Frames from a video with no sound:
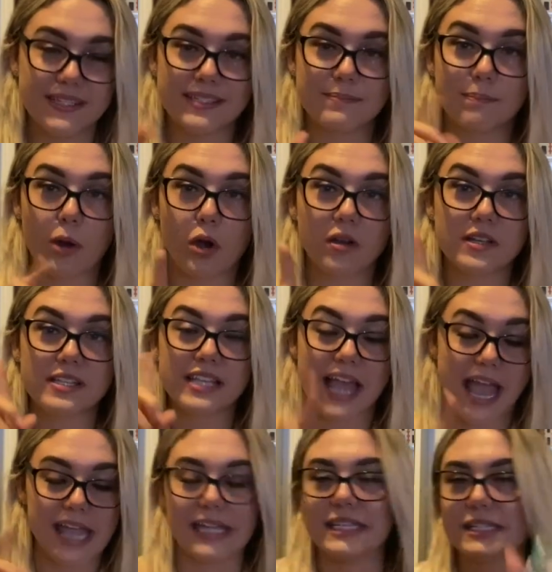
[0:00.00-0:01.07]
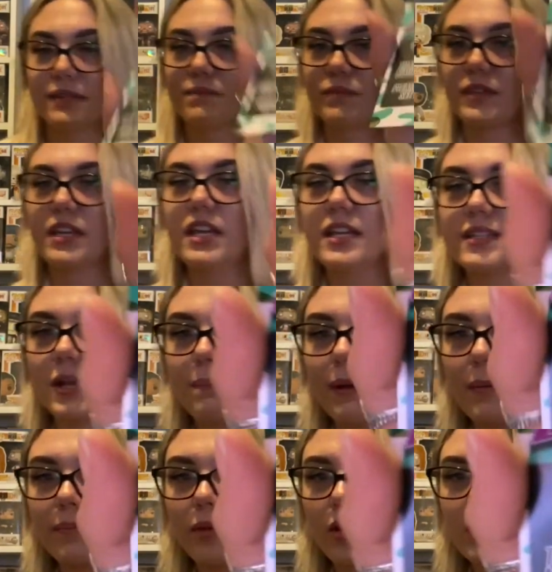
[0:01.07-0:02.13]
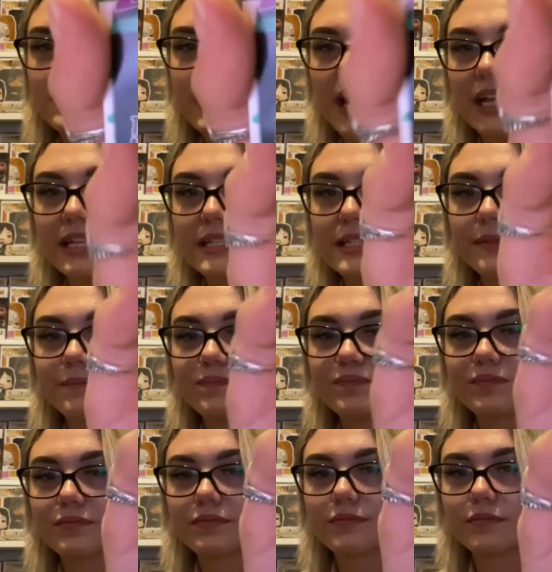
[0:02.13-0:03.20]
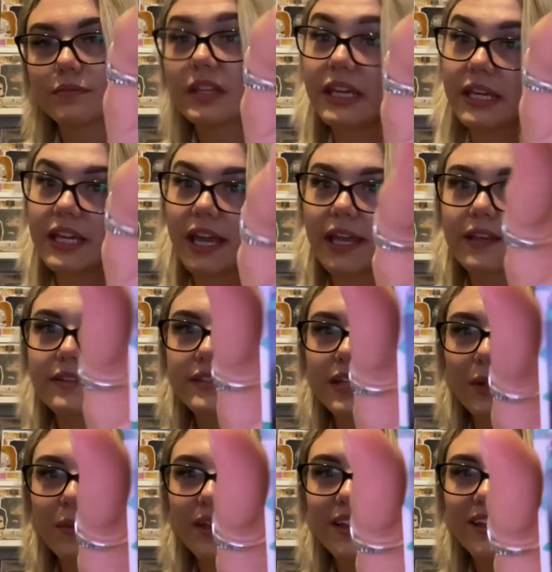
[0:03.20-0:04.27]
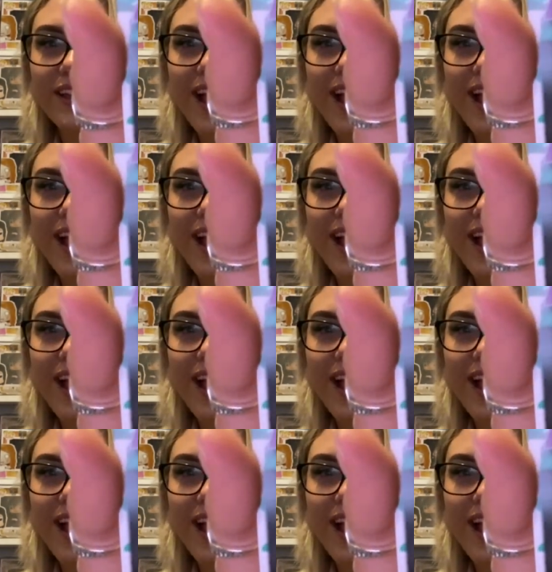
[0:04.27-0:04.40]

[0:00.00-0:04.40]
is box 8. So BamBox 8. Geek 8 anyway.